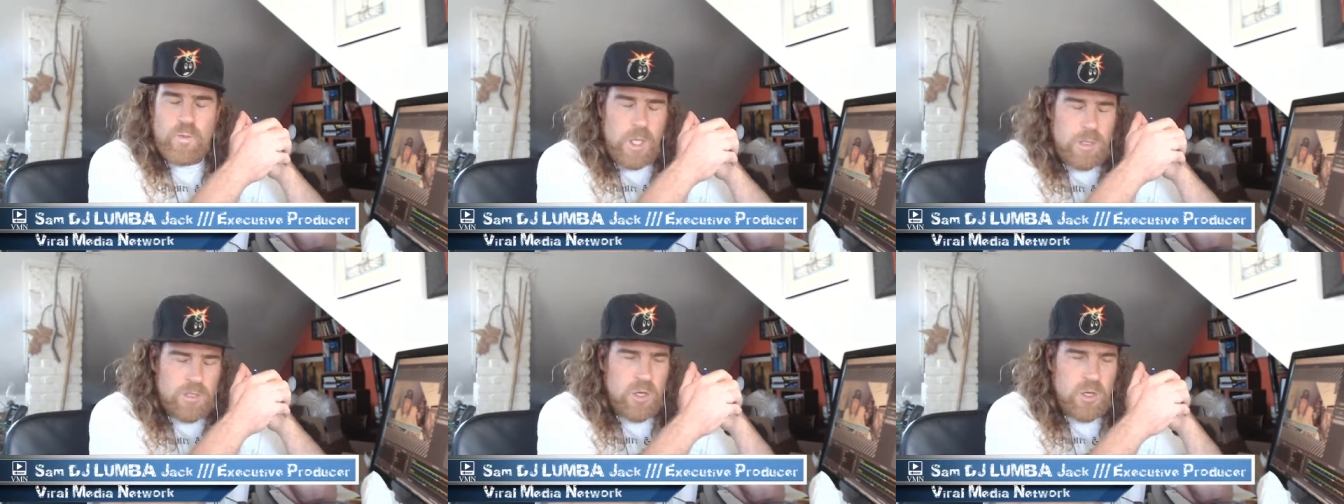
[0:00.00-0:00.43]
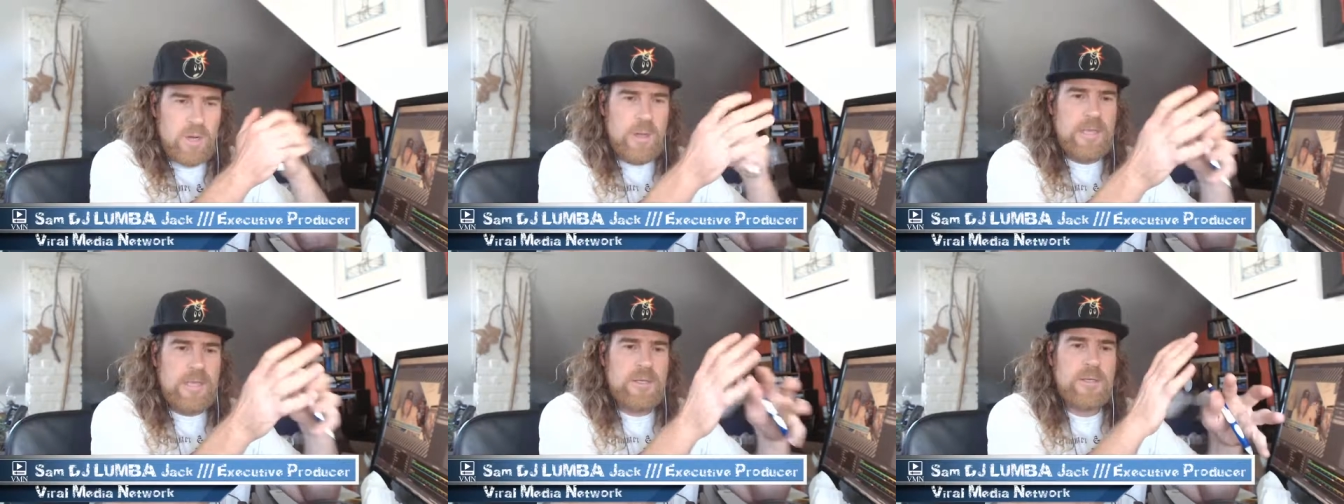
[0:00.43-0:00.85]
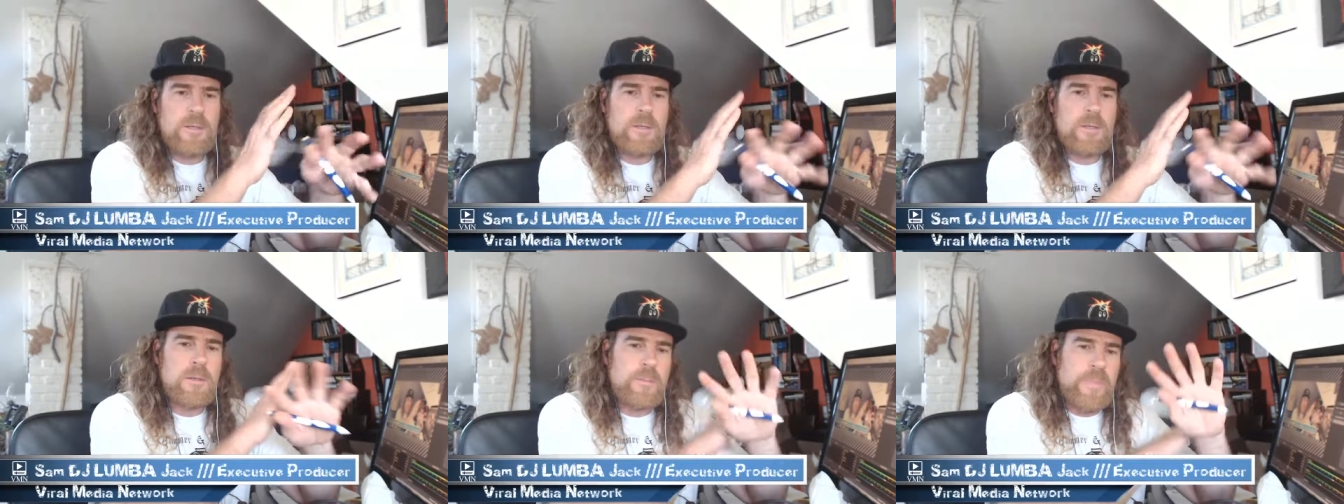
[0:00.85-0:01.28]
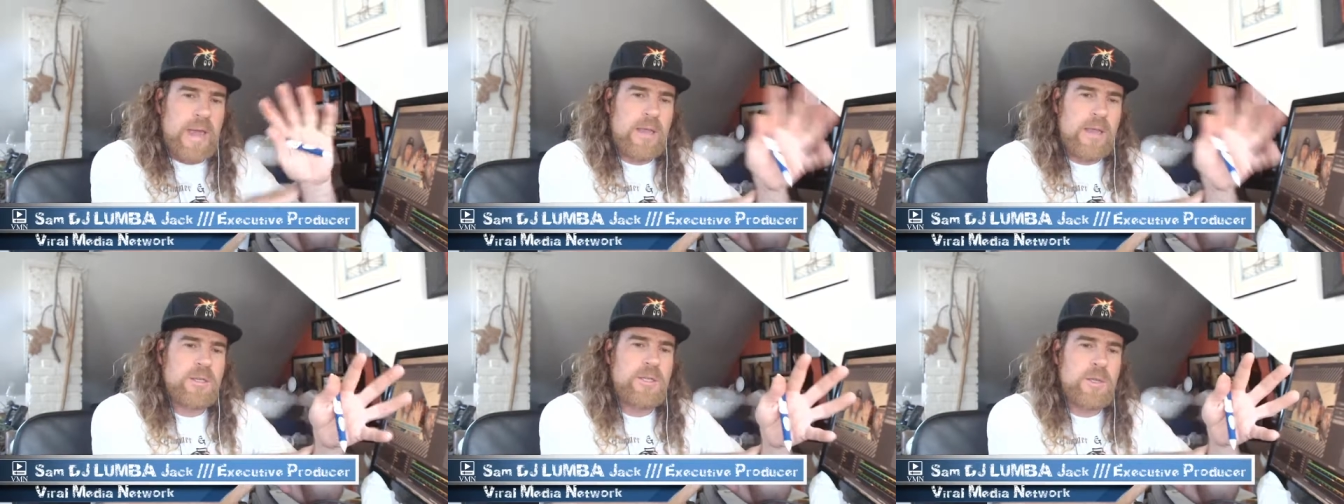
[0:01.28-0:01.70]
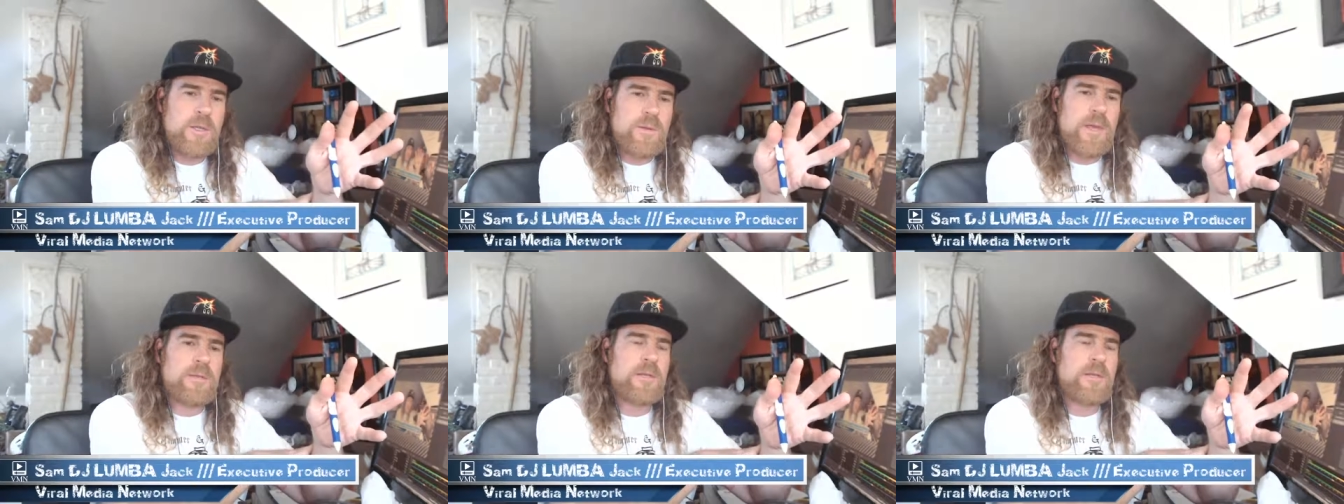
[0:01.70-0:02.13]
so anyways, back in two
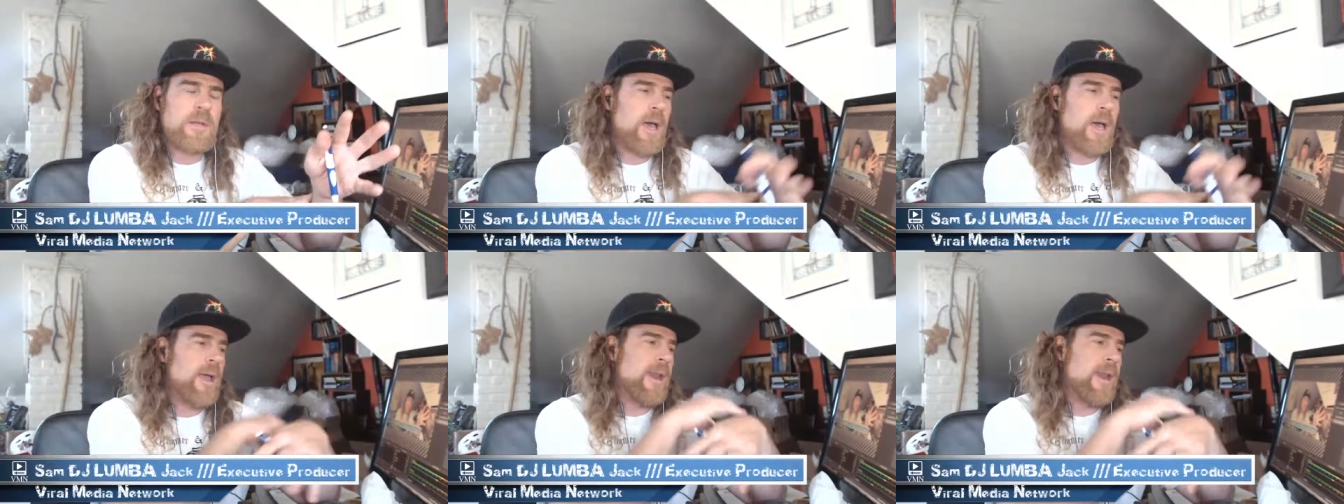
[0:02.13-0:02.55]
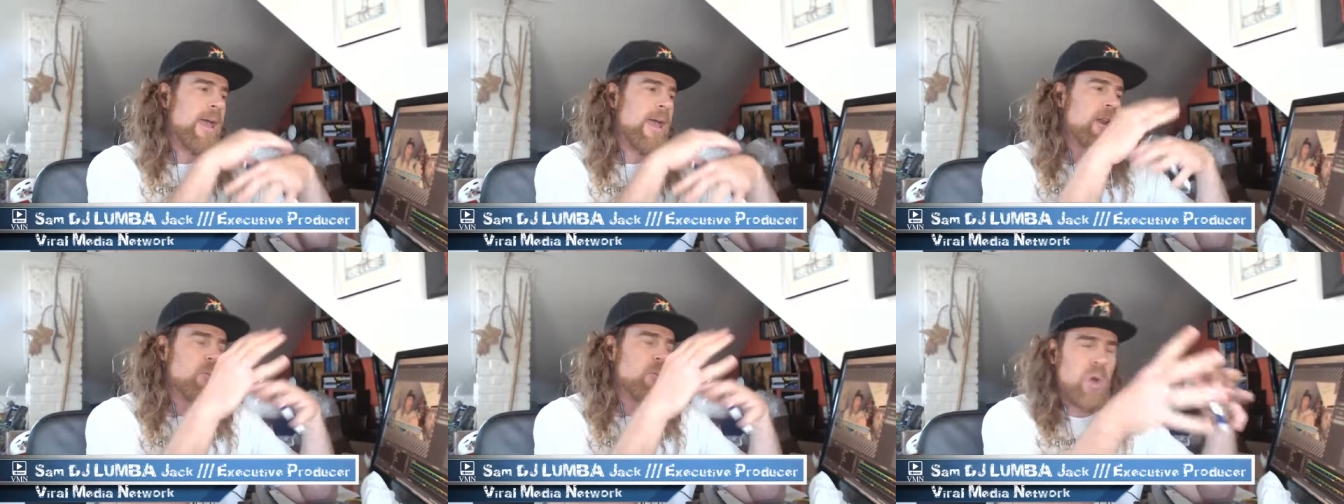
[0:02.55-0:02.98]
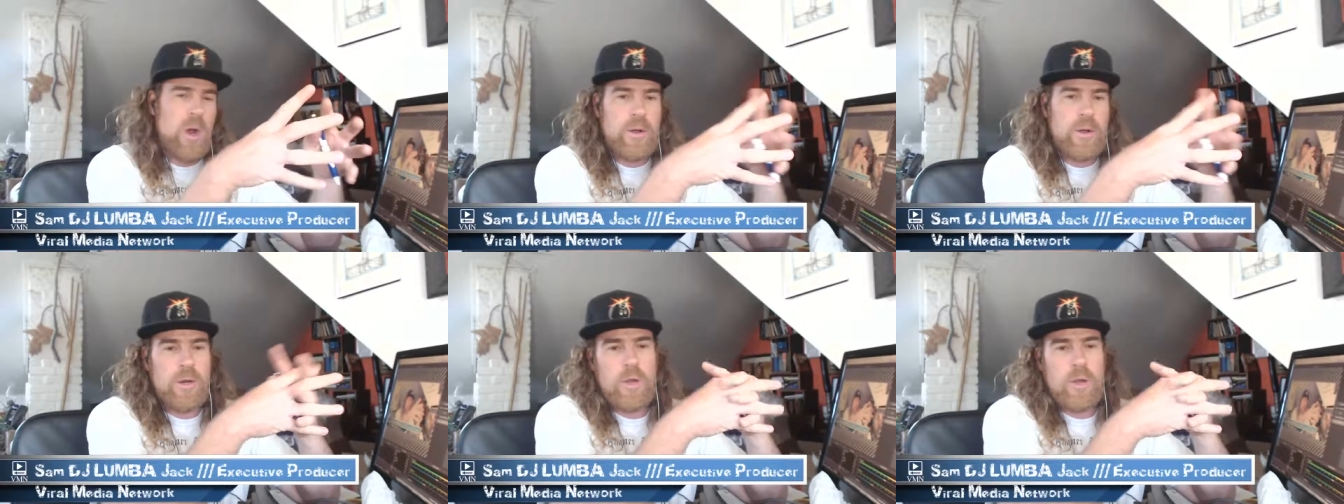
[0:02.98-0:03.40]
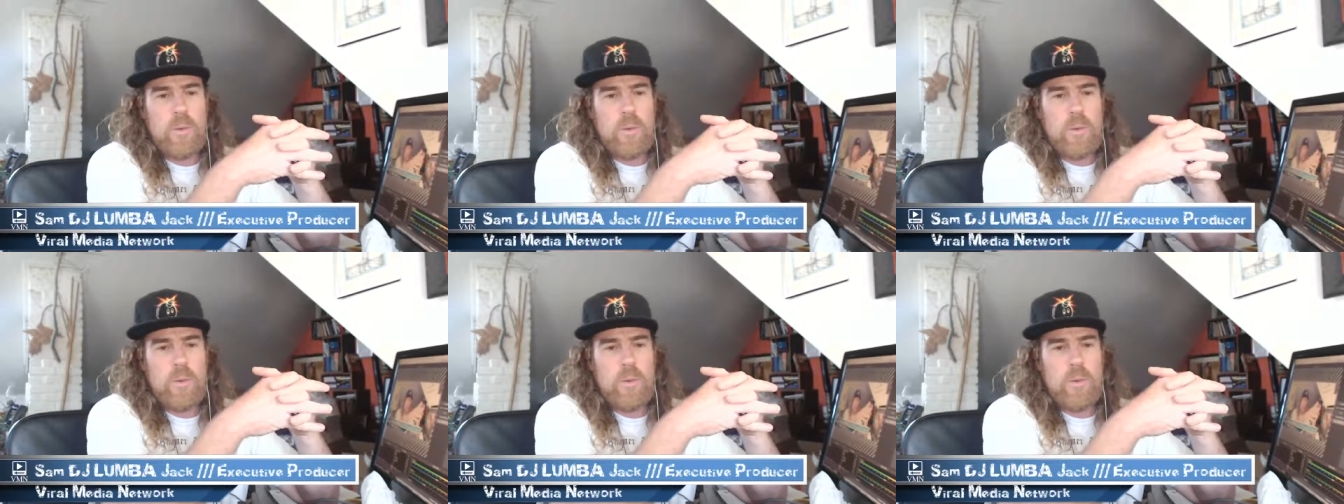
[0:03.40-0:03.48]
thousand nine, I had a partner.